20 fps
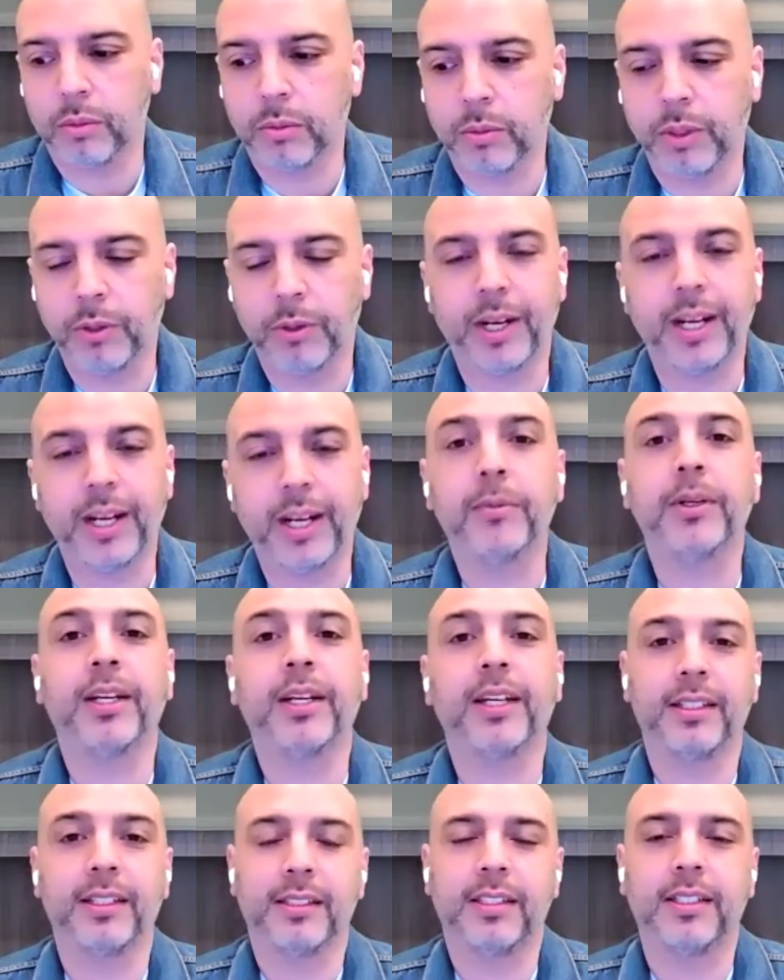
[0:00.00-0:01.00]
We were able
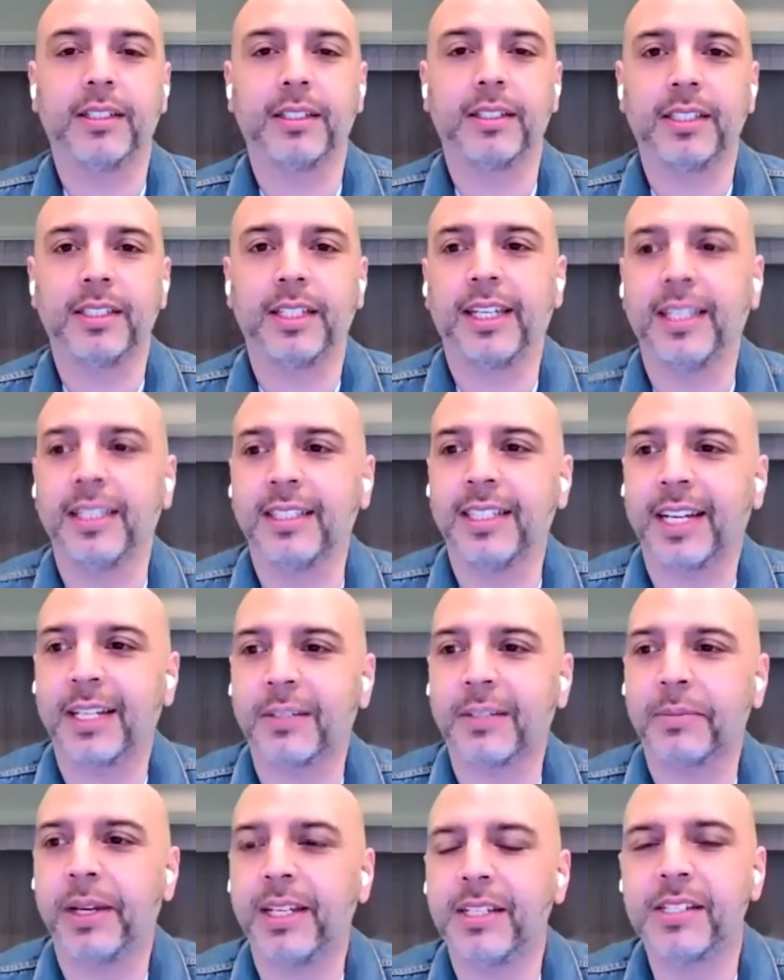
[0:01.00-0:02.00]
to get
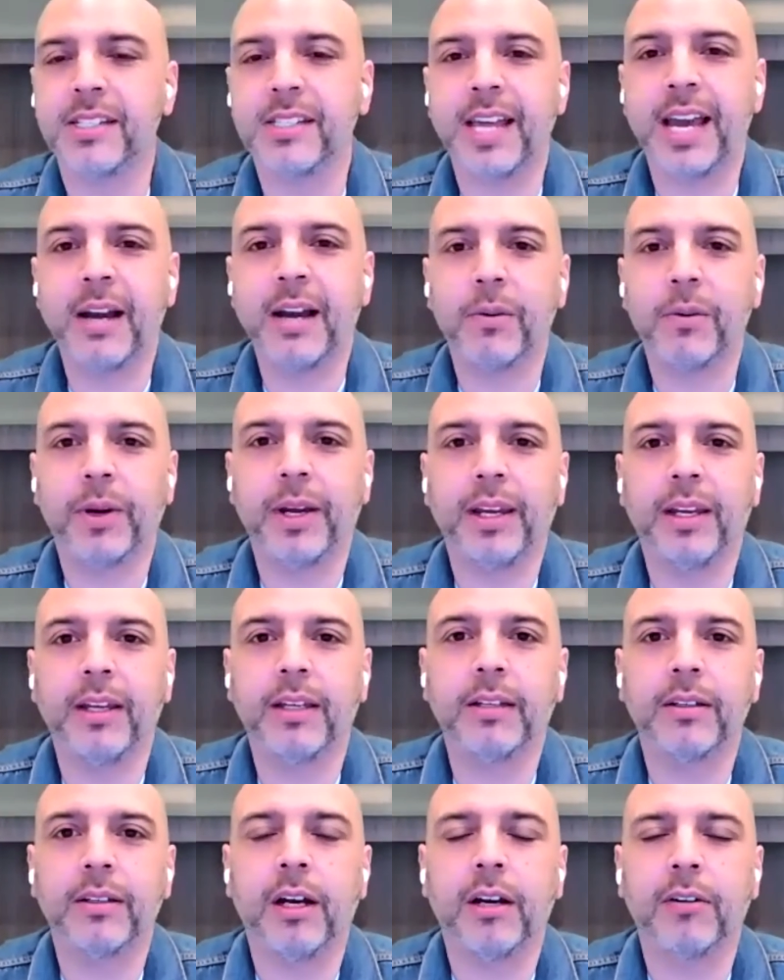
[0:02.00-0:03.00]
deck pages that way
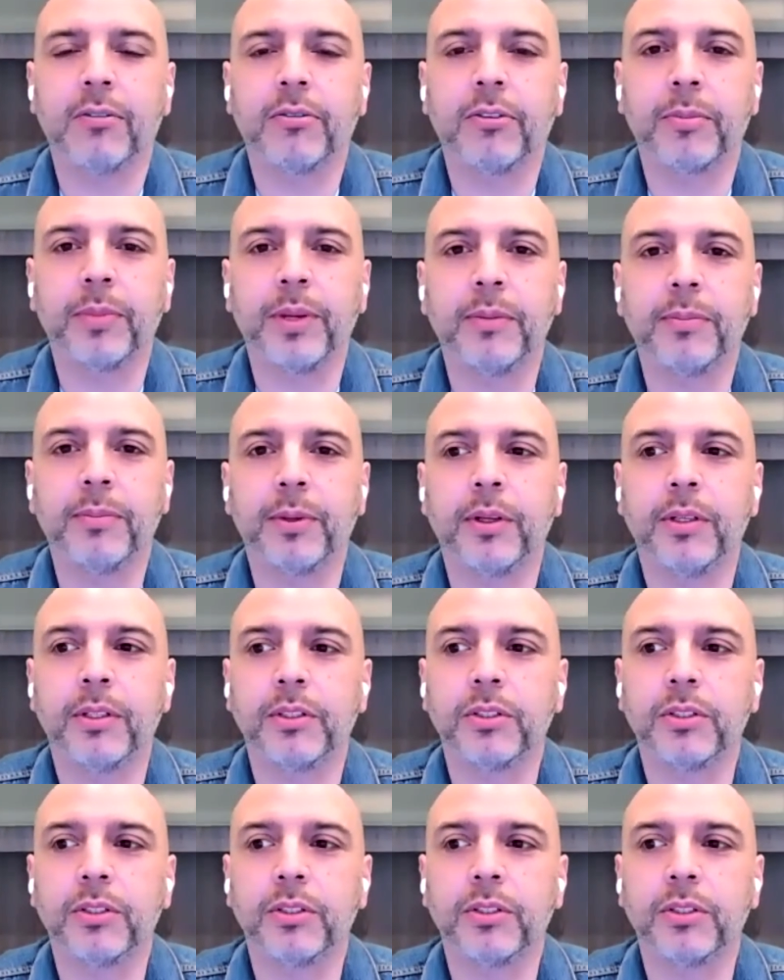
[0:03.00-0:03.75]
for people.